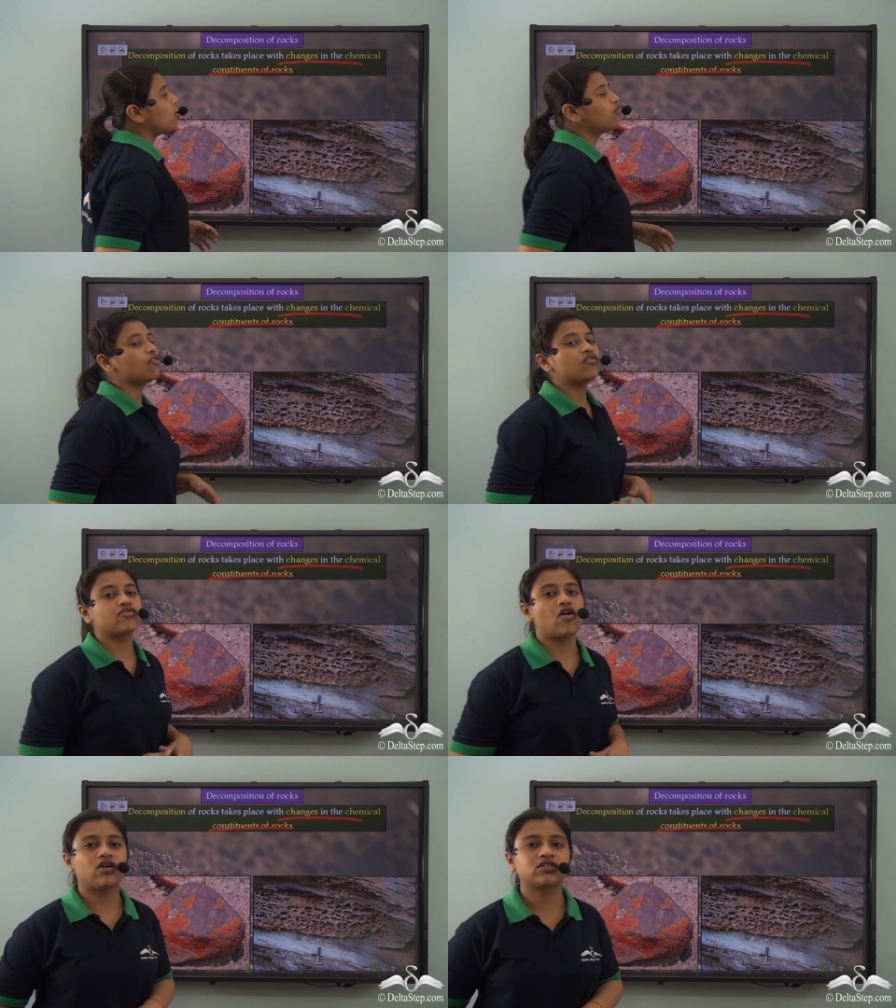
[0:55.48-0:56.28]
of
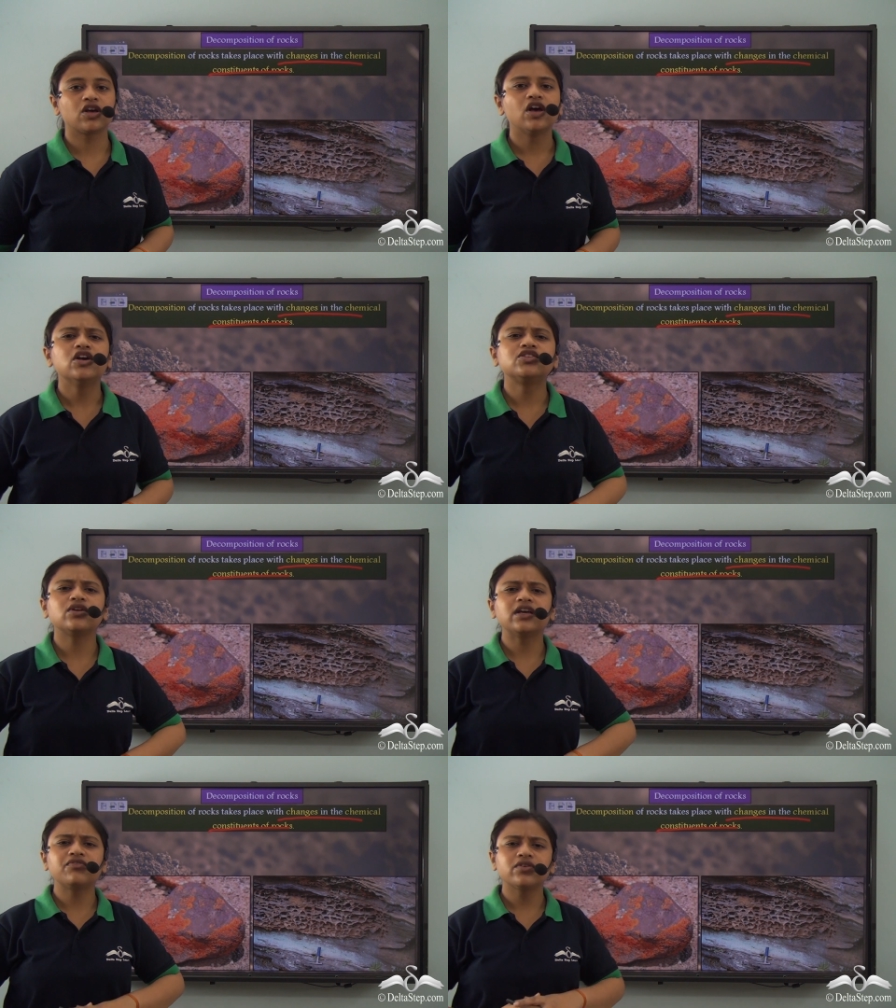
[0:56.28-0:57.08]
rocks.
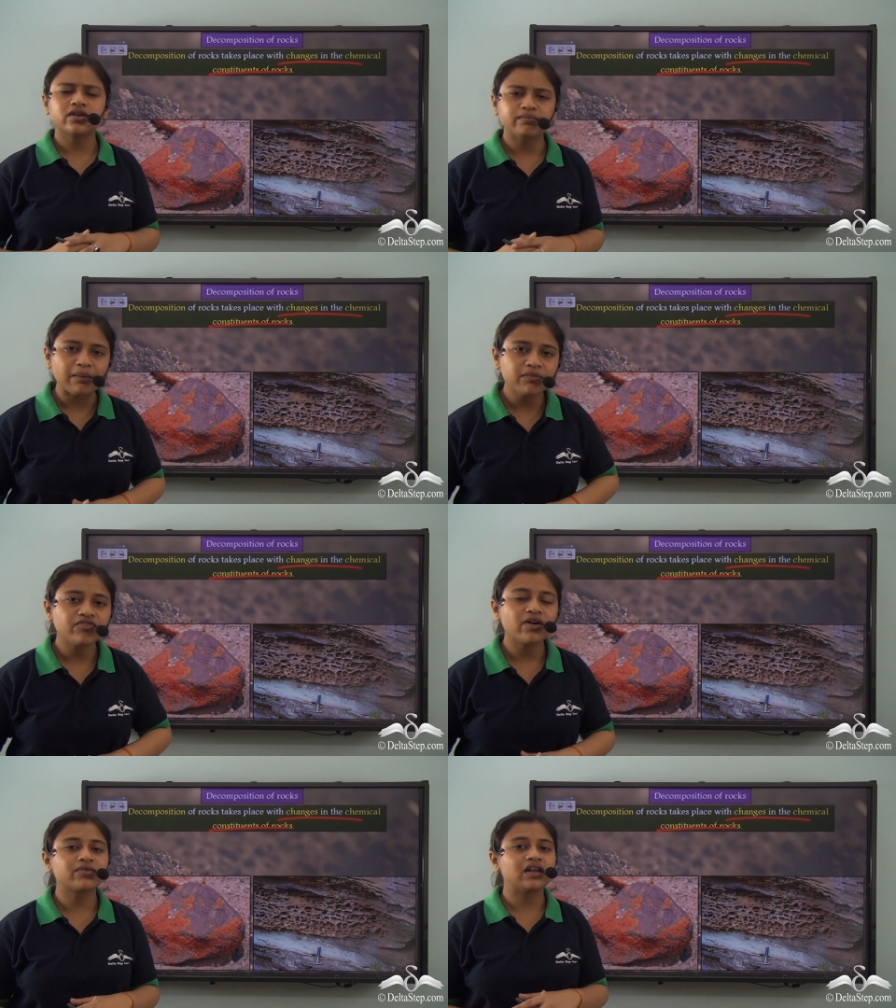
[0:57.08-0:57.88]
So if you remember
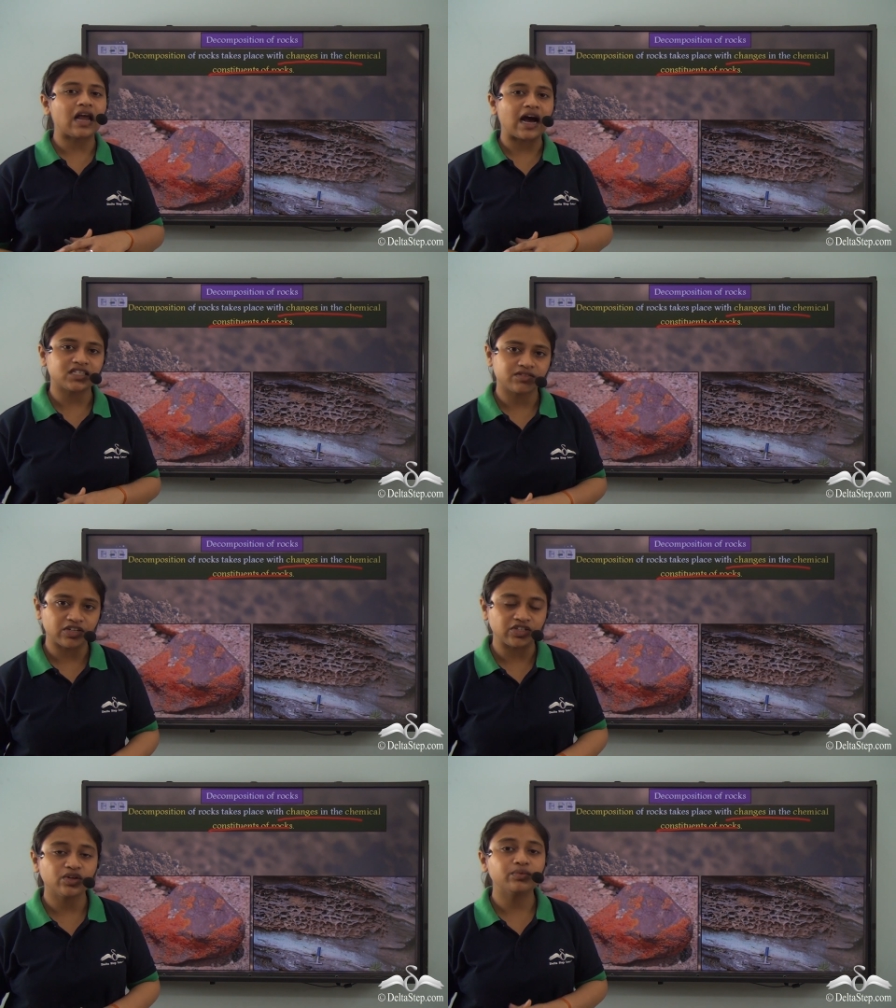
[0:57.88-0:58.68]
from the last
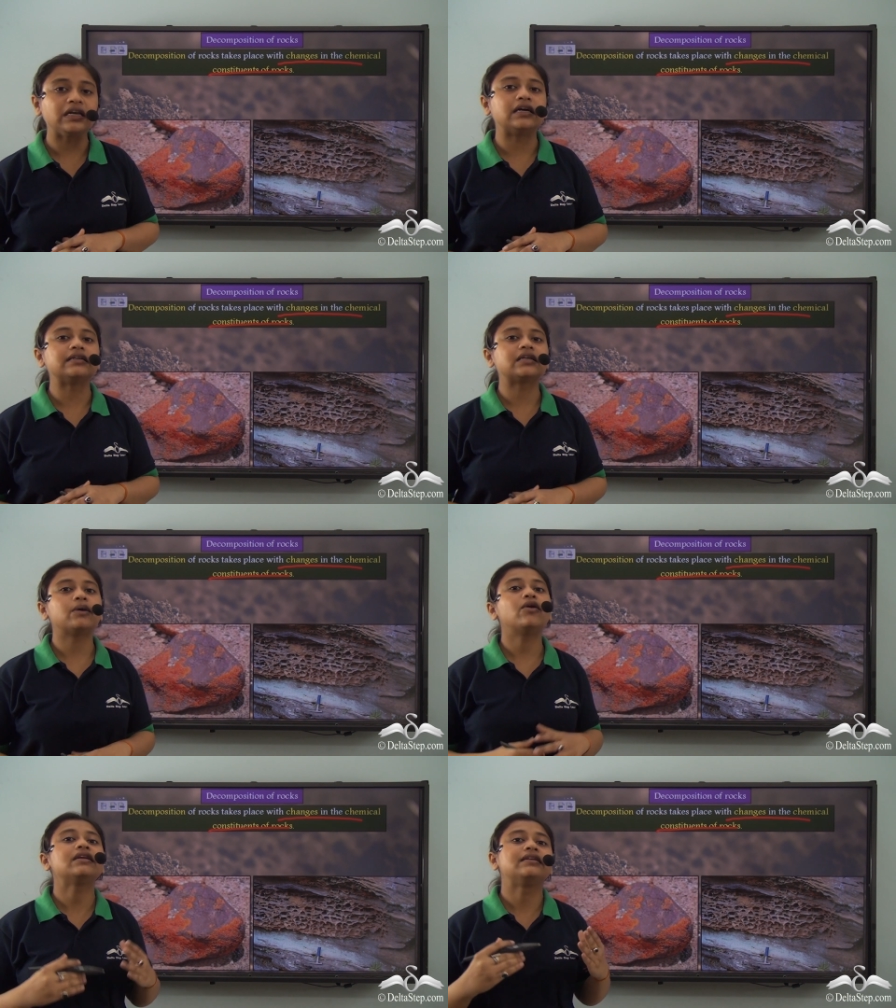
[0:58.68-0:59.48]
video, we learnt
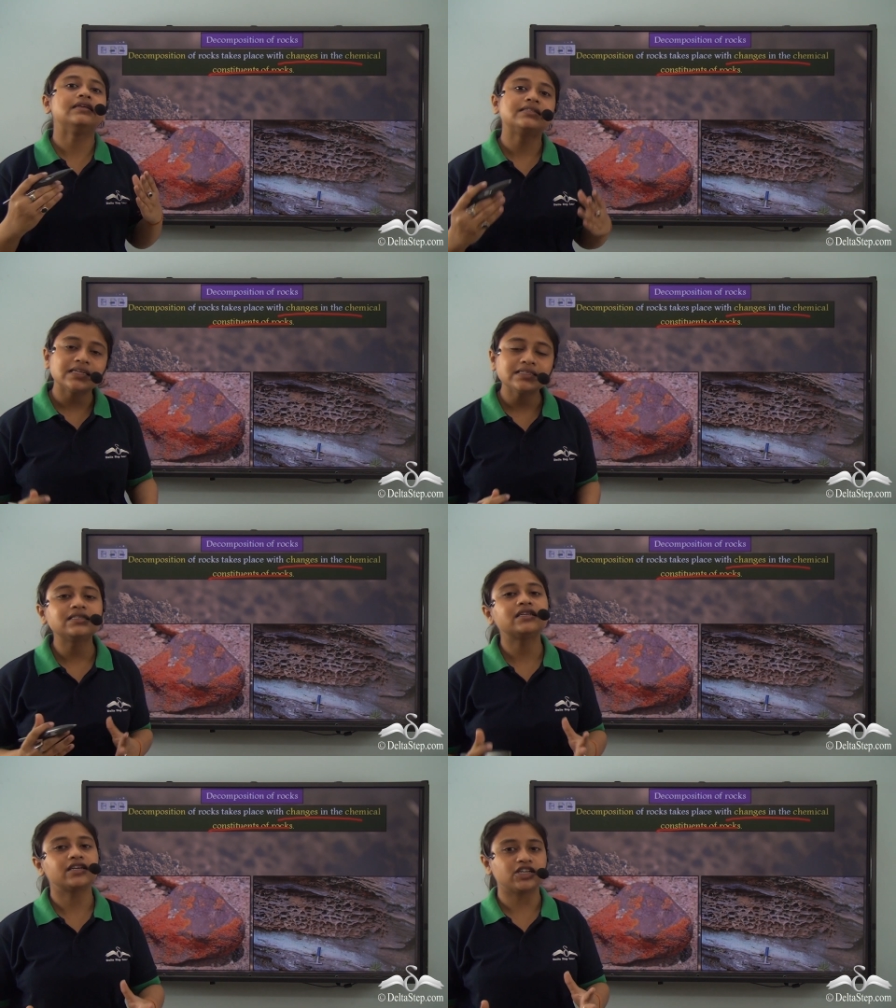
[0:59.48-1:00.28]
about
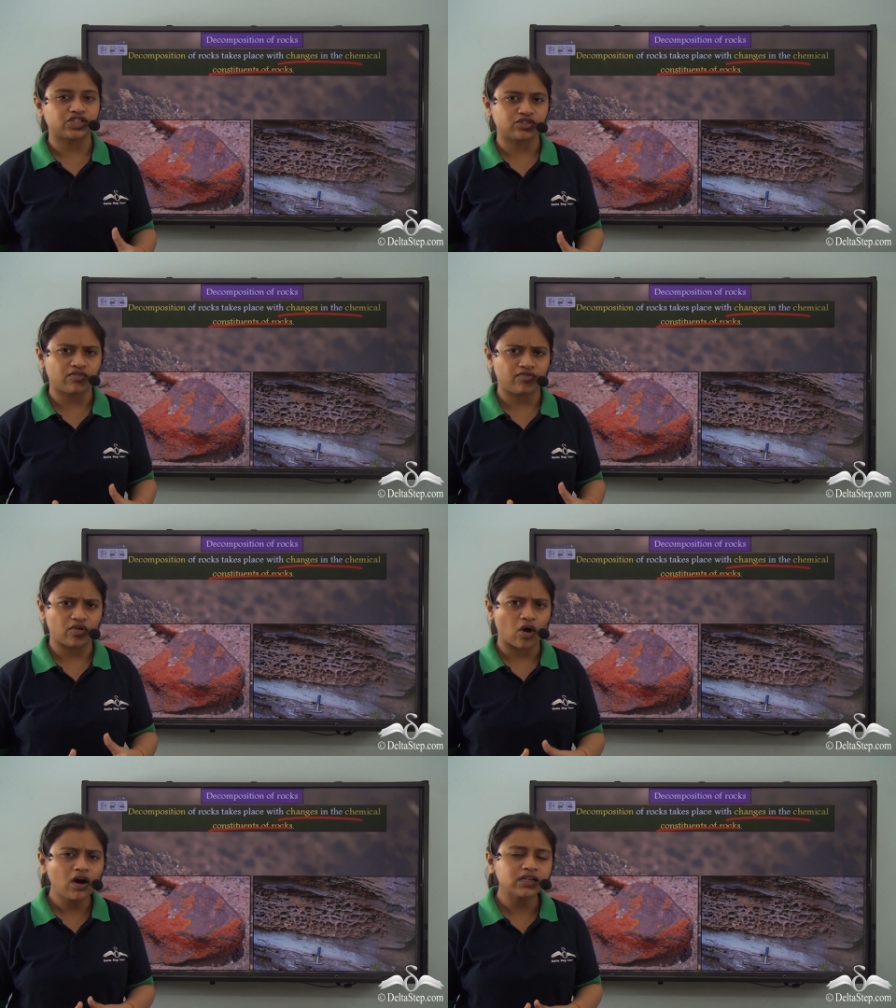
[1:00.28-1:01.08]
disintegration of
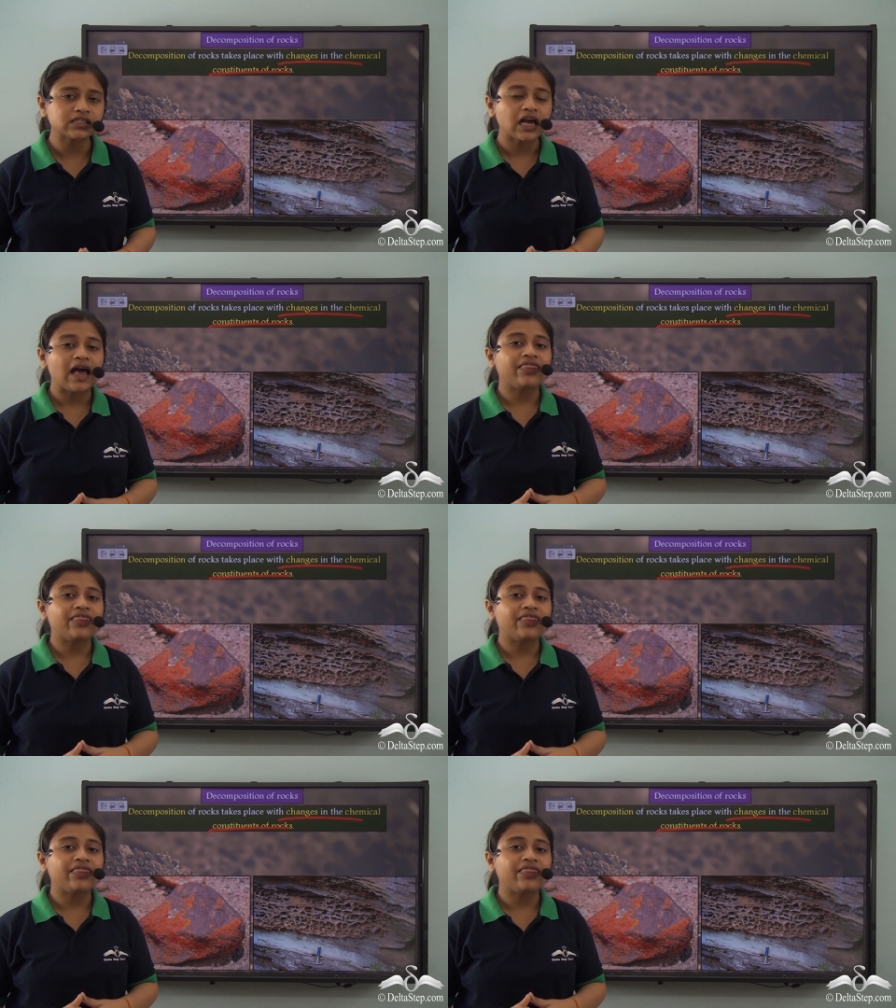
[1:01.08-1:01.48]
rocks.